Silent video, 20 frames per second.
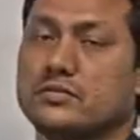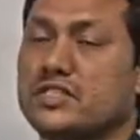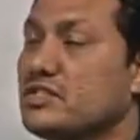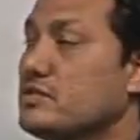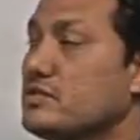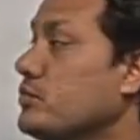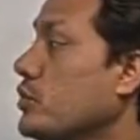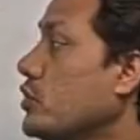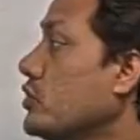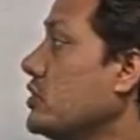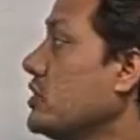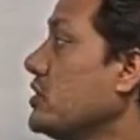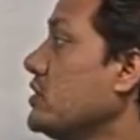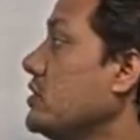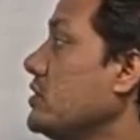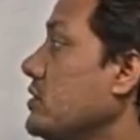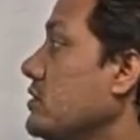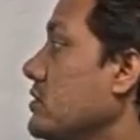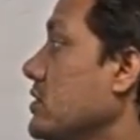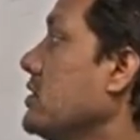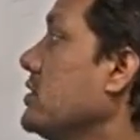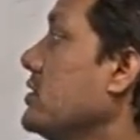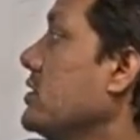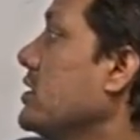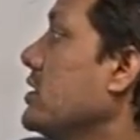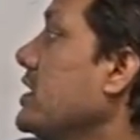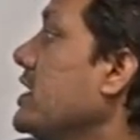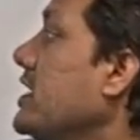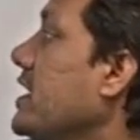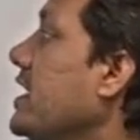means both
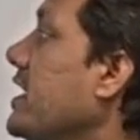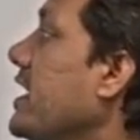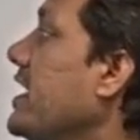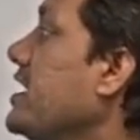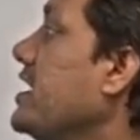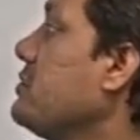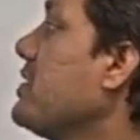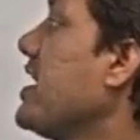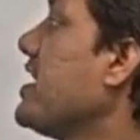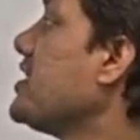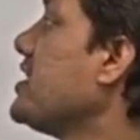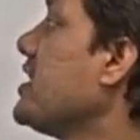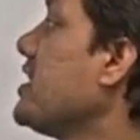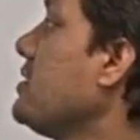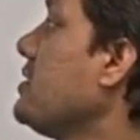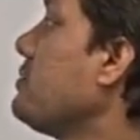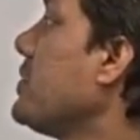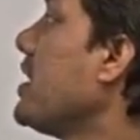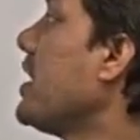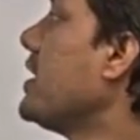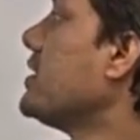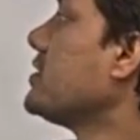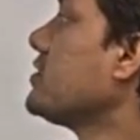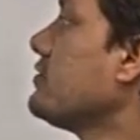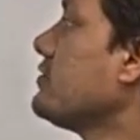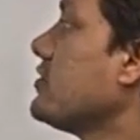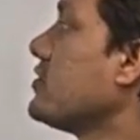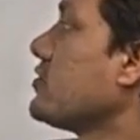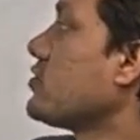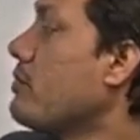the real and imaginary parts
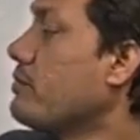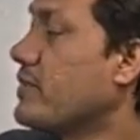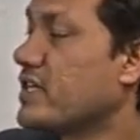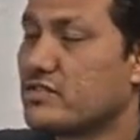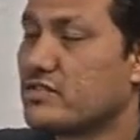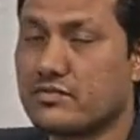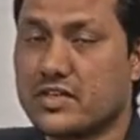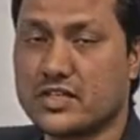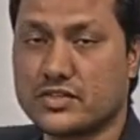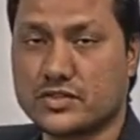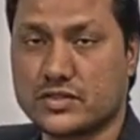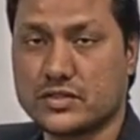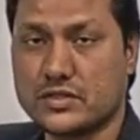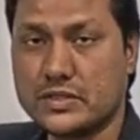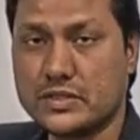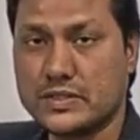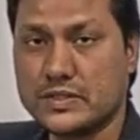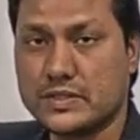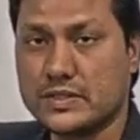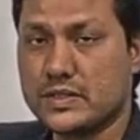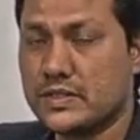of our complex functions